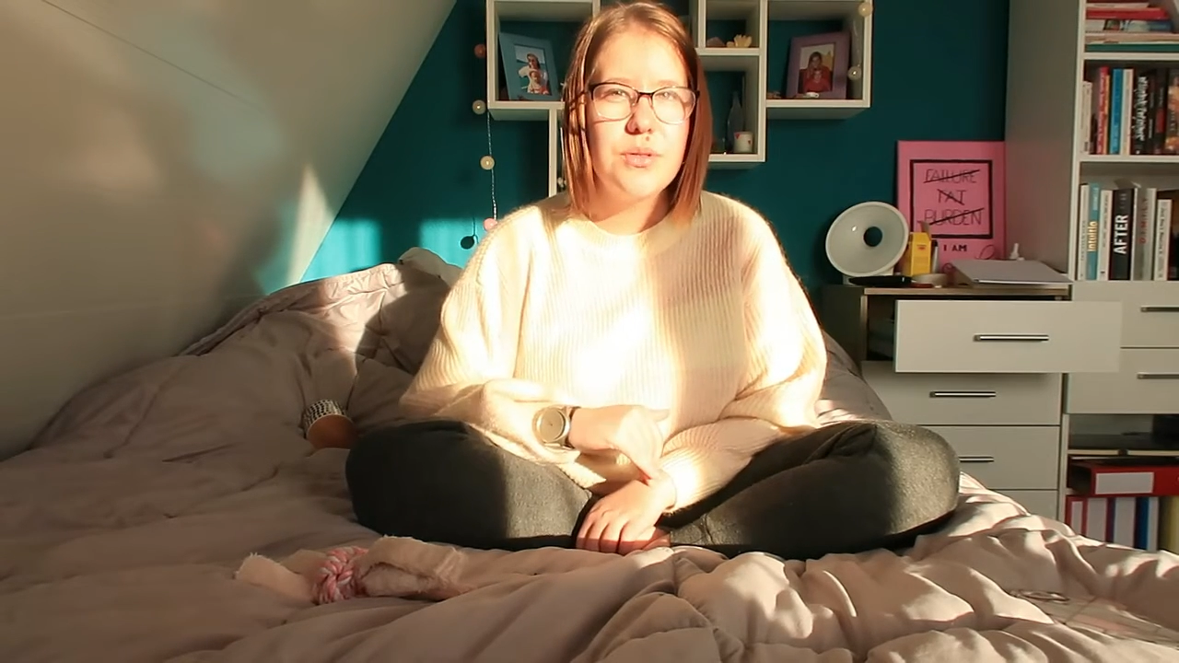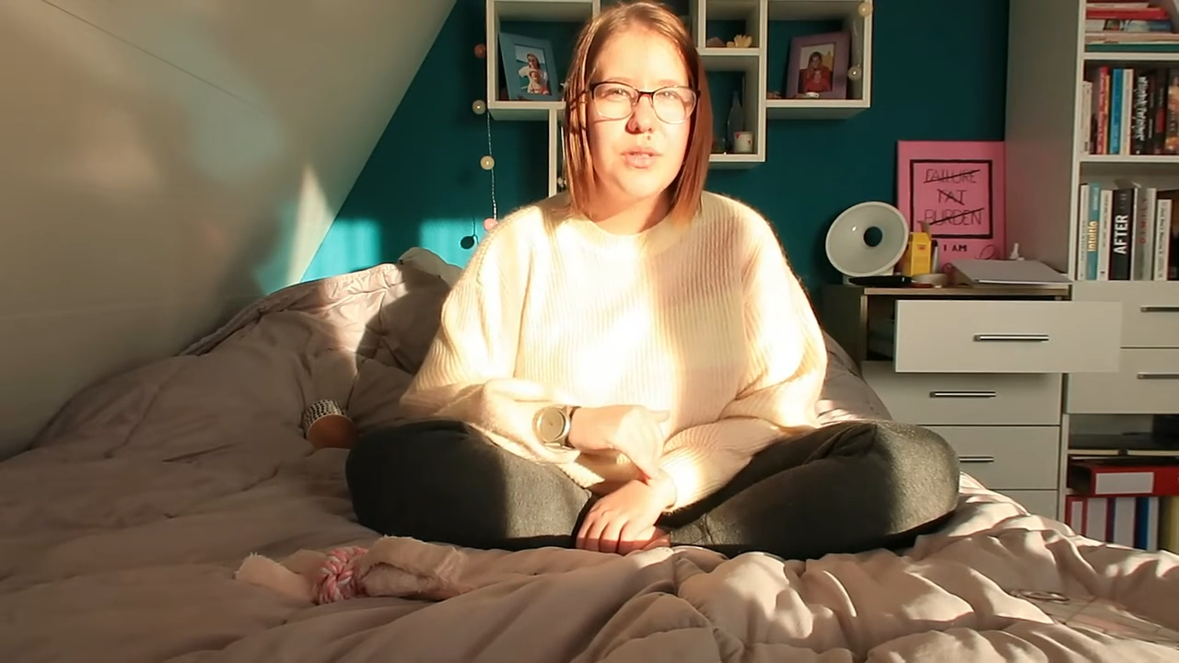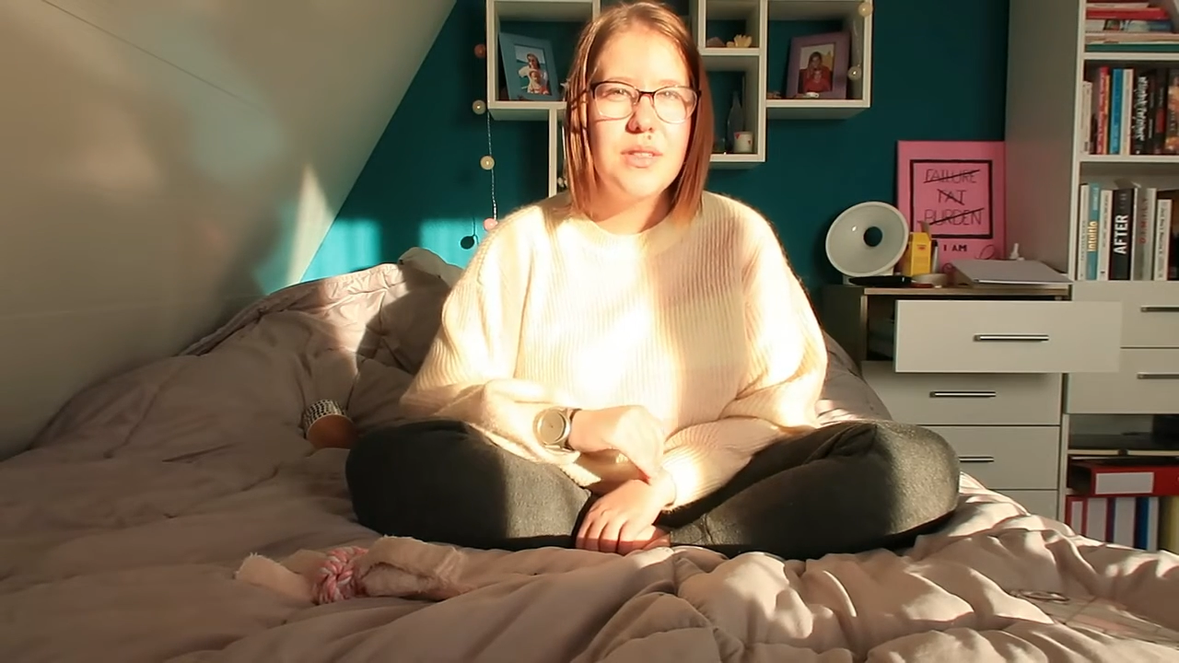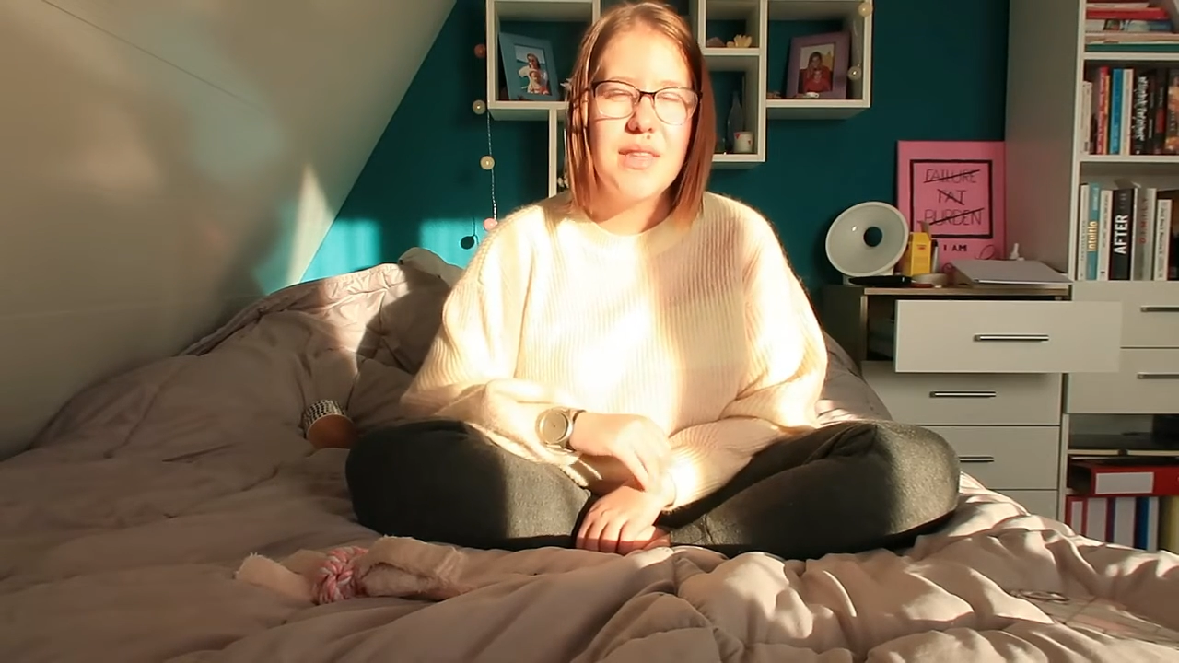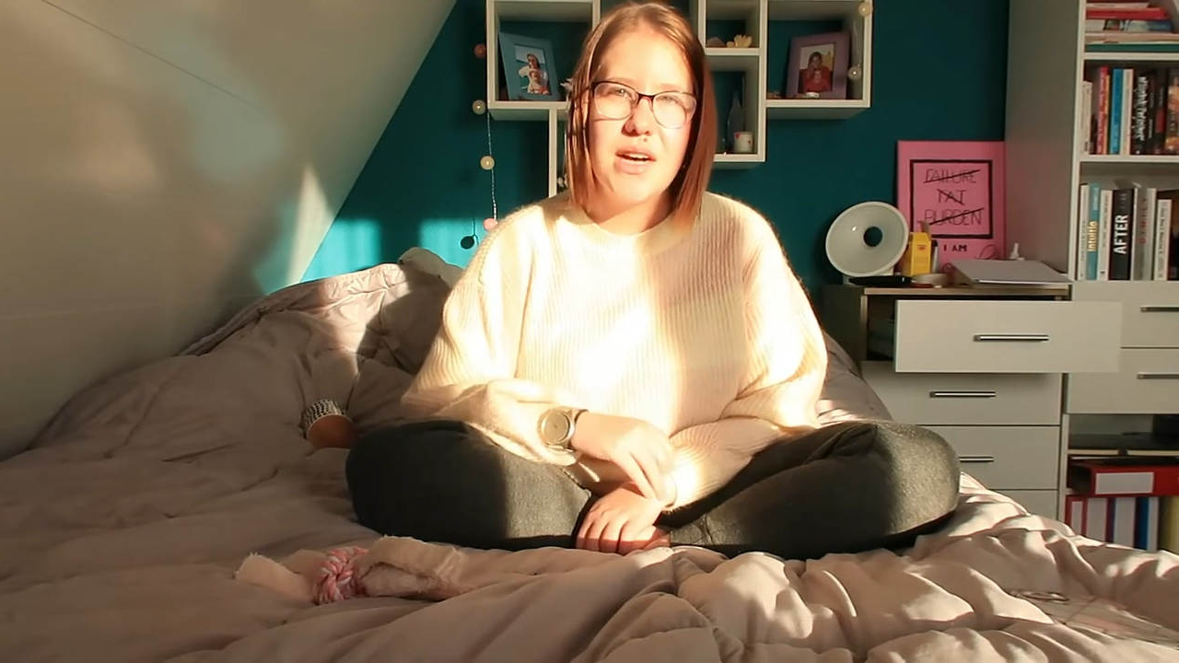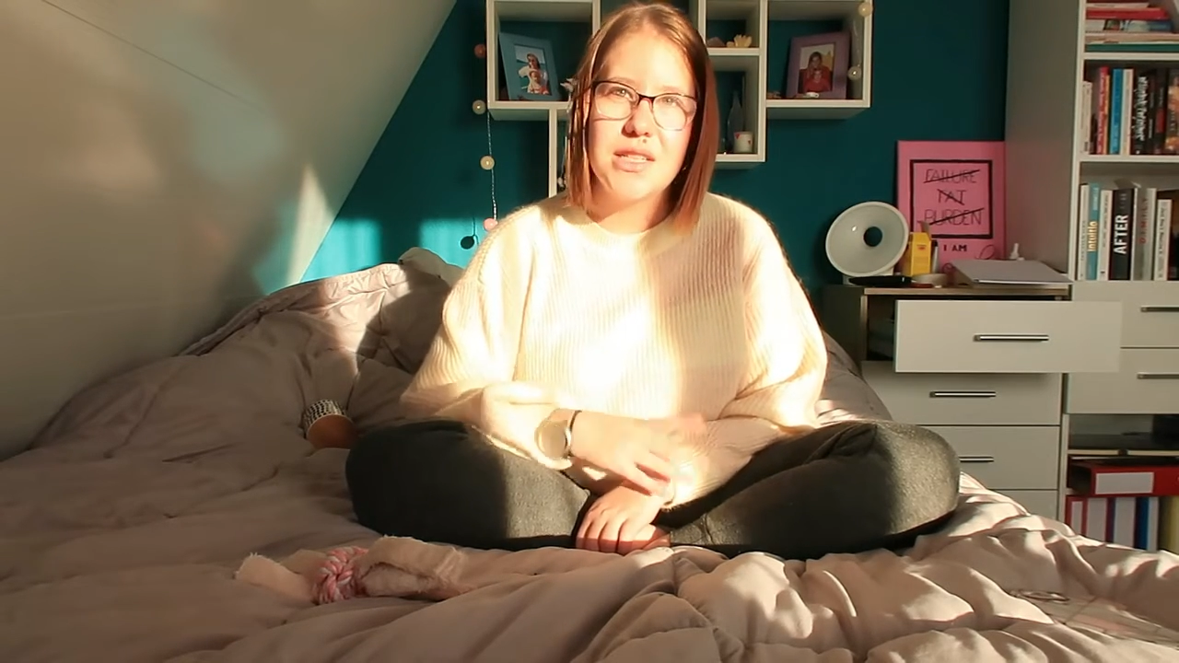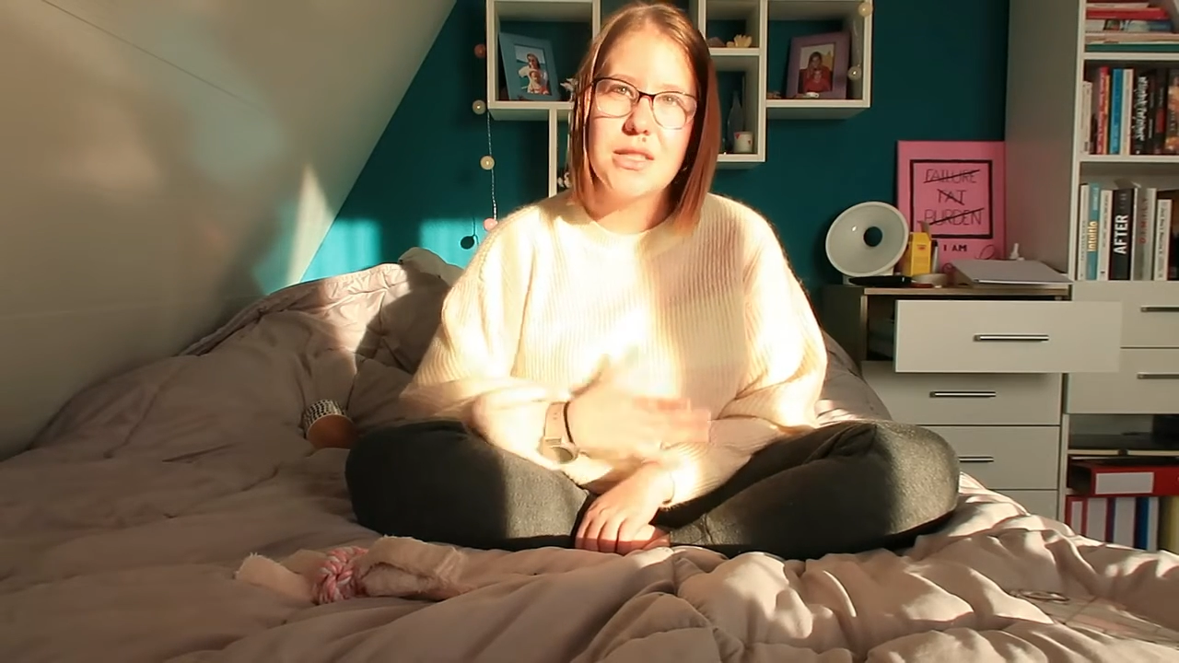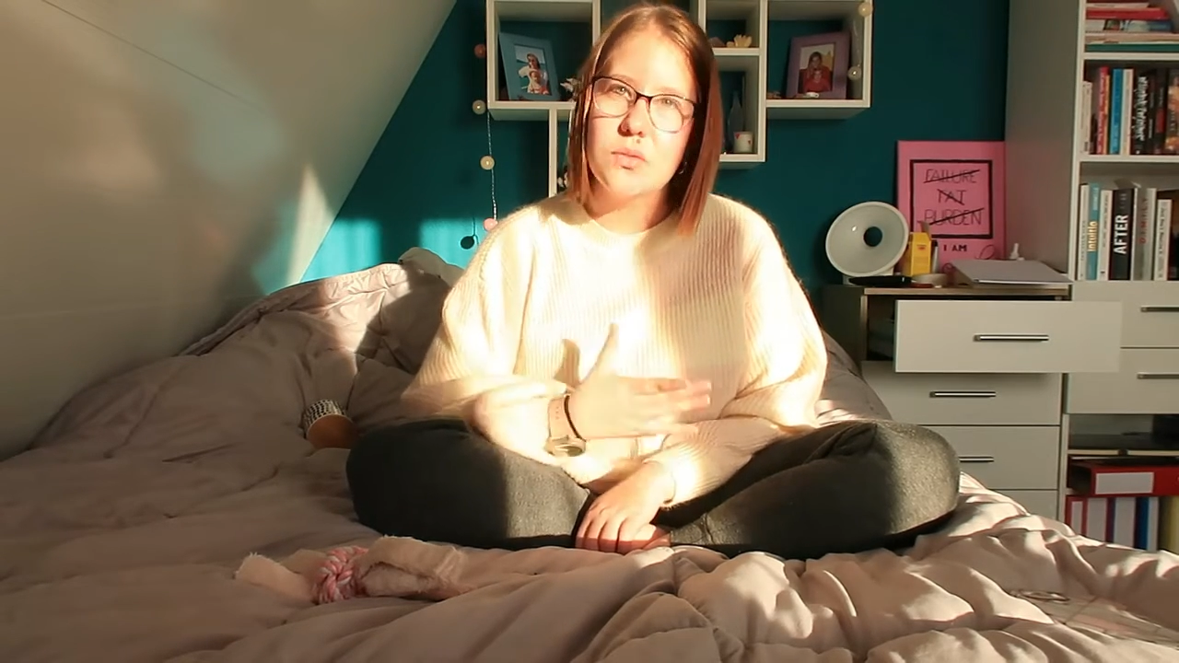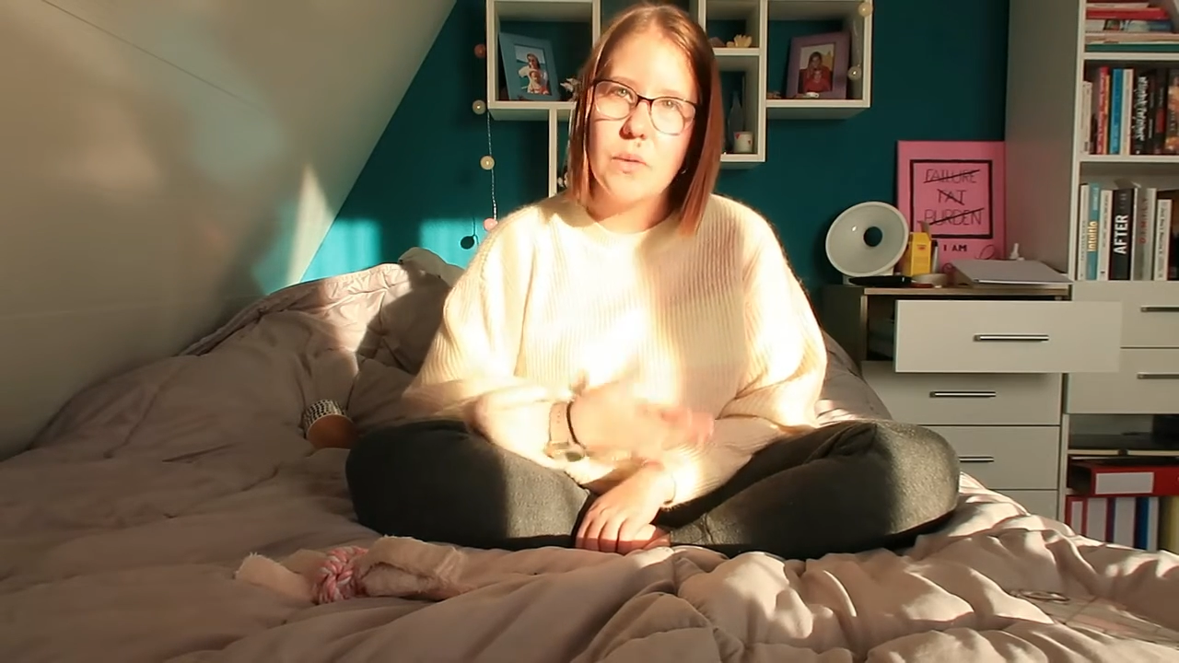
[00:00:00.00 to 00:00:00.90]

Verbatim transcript: alert that's